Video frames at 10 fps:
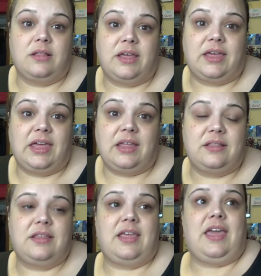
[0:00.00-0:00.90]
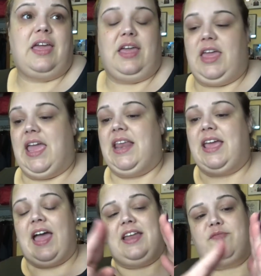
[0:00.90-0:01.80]
Like it, it any
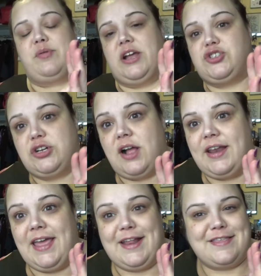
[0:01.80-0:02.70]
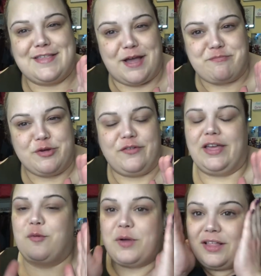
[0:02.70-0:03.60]
kind of pressure on it and it stopped
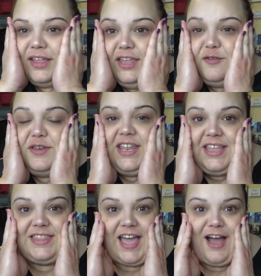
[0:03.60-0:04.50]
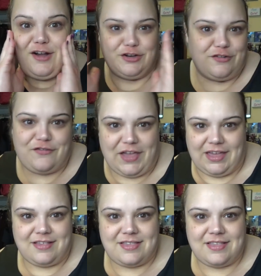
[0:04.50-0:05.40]
moving, well, you need that on your
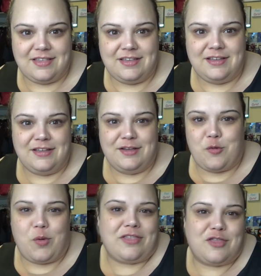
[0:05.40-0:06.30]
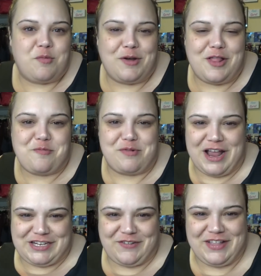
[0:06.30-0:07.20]
face what's the point of the
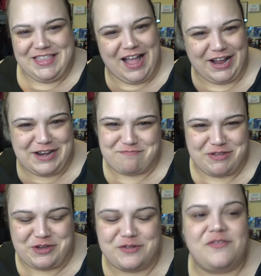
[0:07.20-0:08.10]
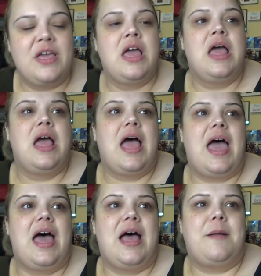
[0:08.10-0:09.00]
brush if it's not going to move?
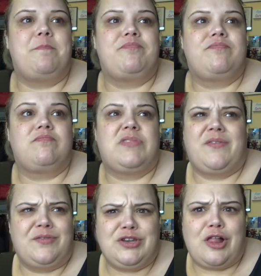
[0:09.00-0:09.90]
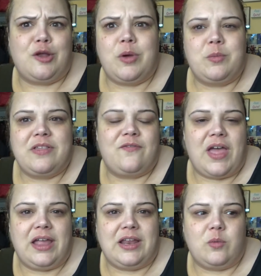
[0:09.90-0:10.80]
Um, the $50 one was
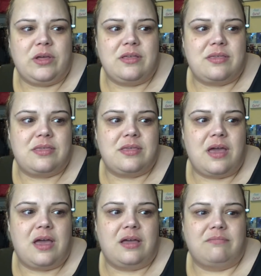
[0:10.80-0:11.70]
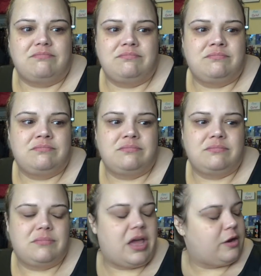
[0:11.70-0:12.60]
fine. It was, um,
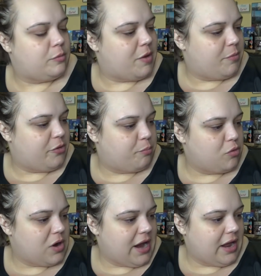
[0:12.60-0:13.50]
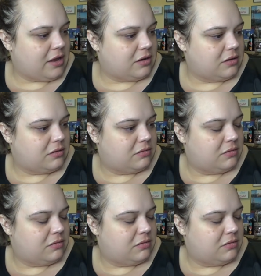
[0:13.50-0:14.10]
I don't remember the brand.